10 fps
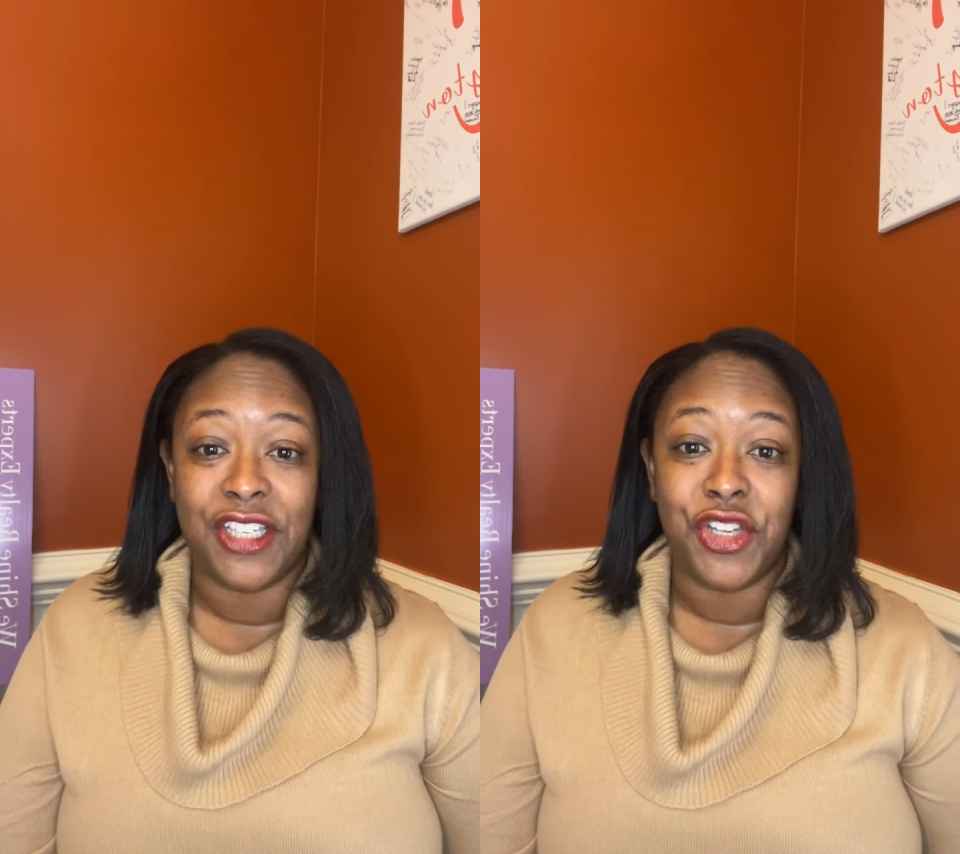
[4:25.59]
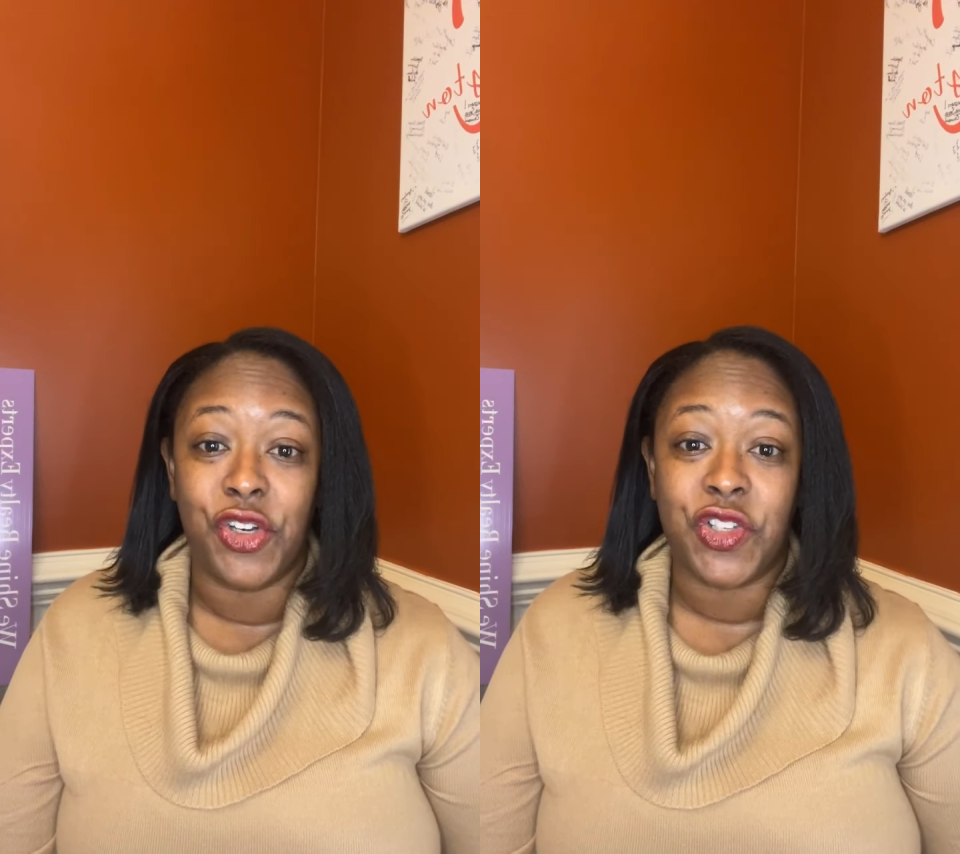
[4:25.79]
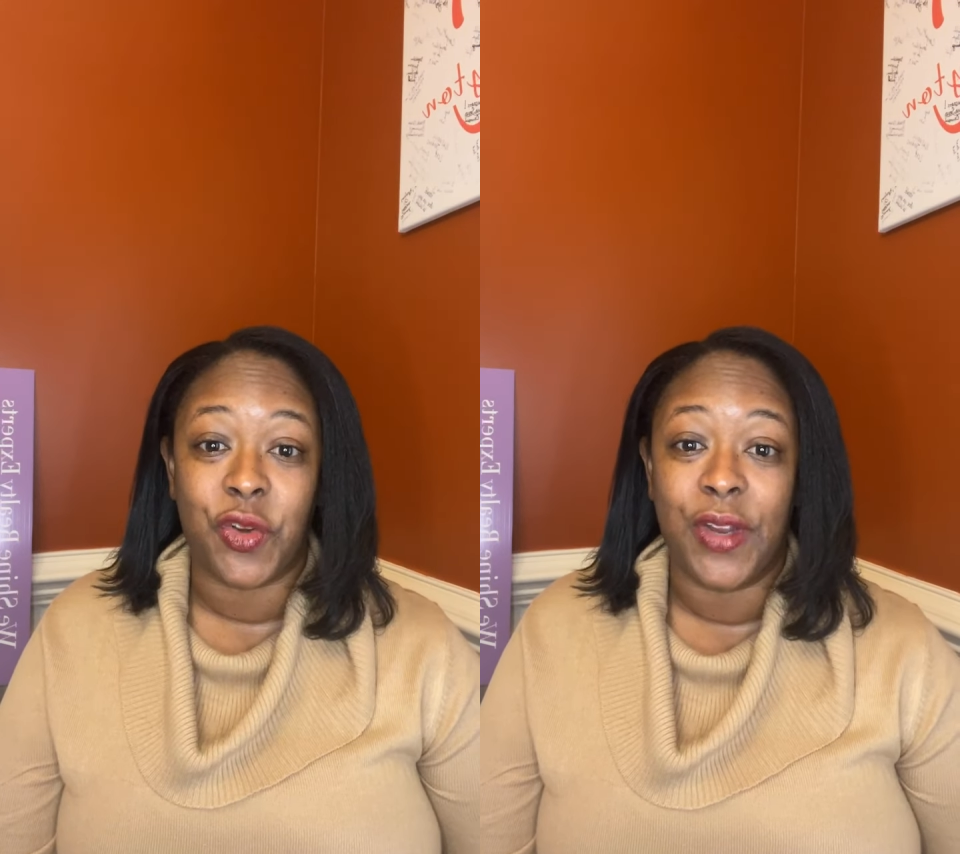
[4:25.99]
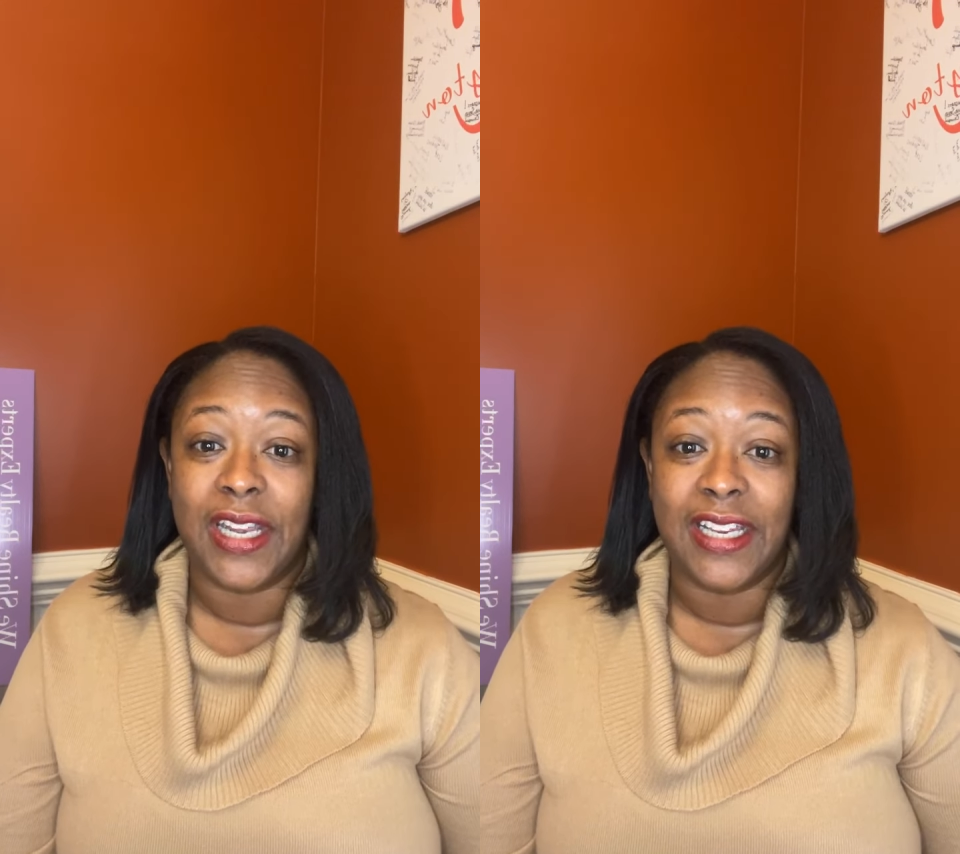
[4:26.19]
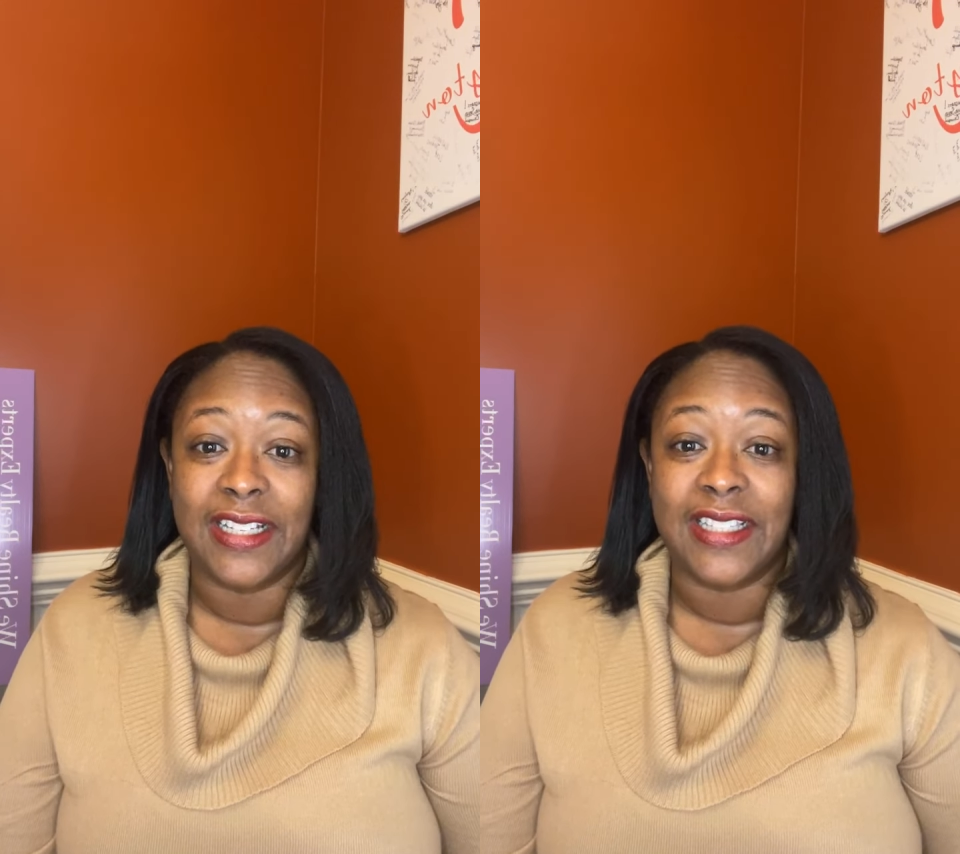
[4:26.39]
and you're
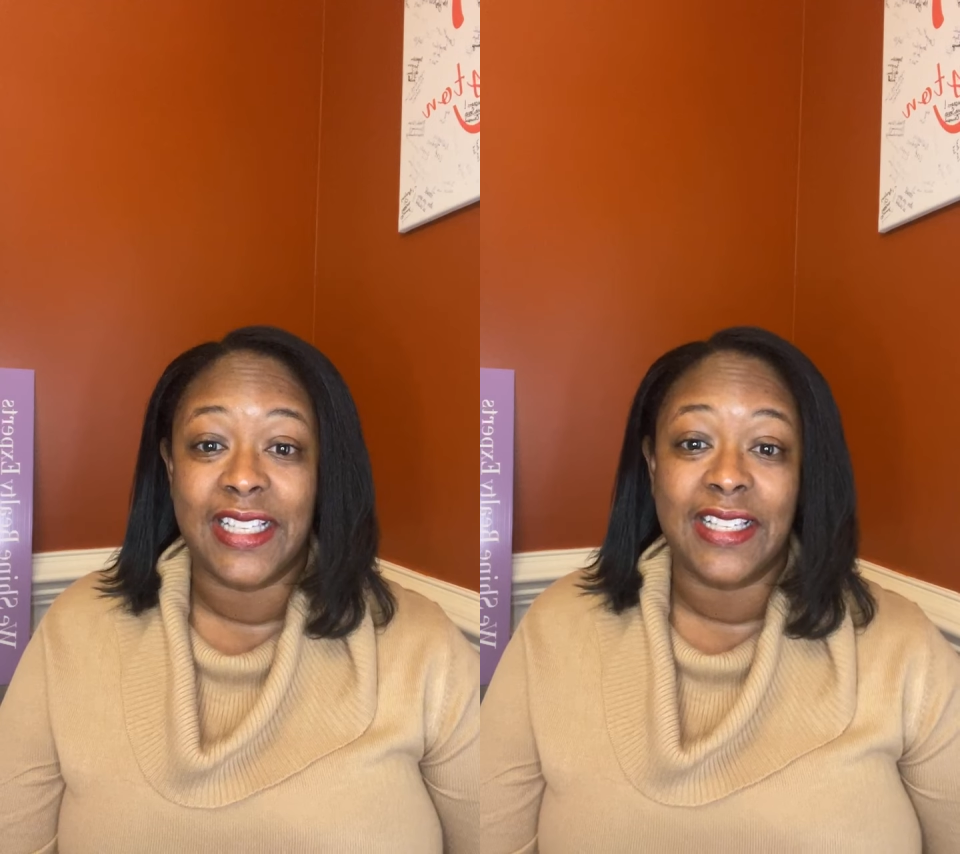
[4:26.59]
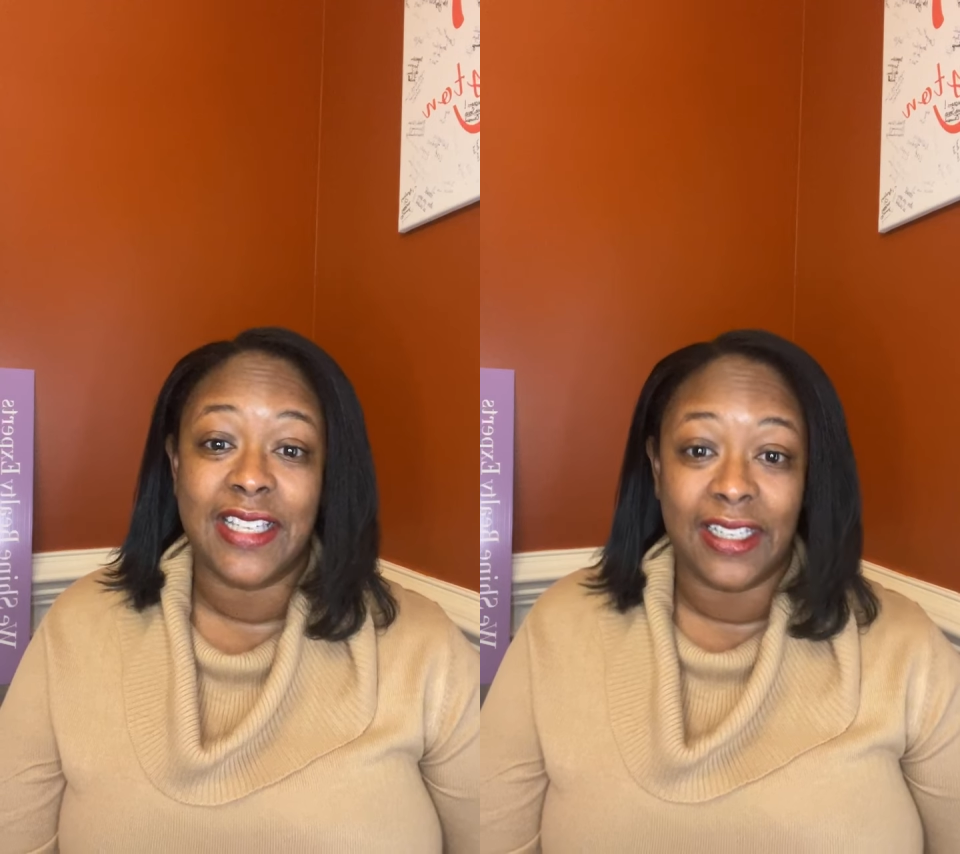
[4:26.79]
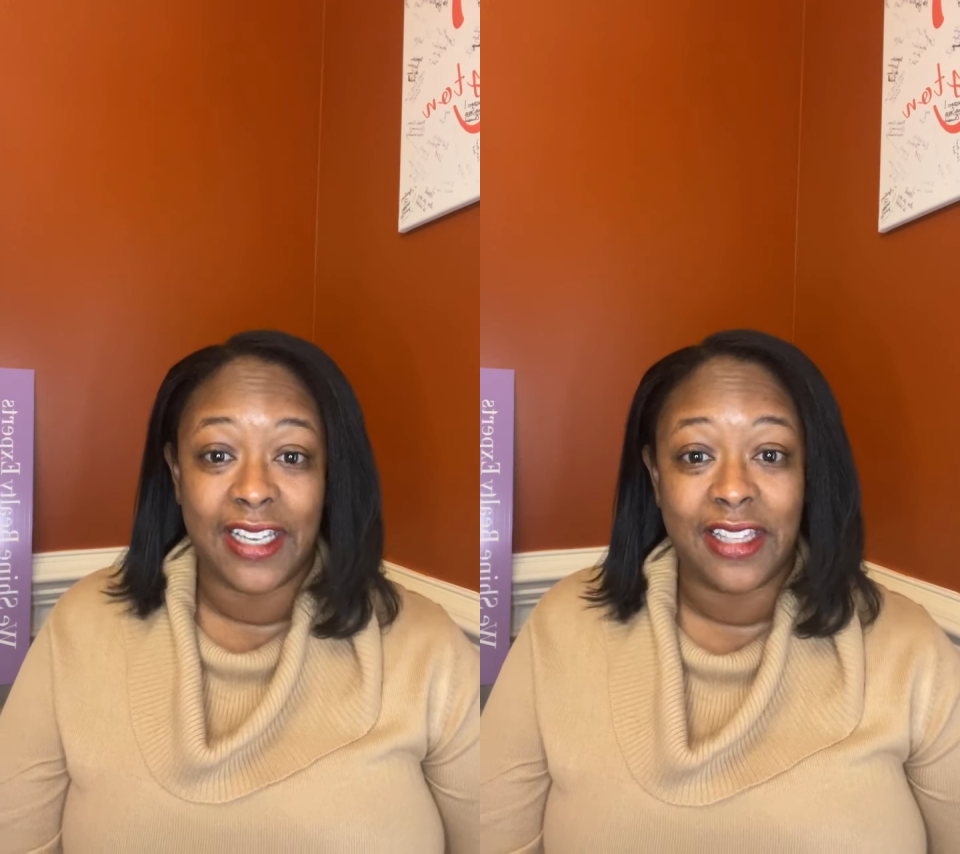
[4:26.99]
screening consistently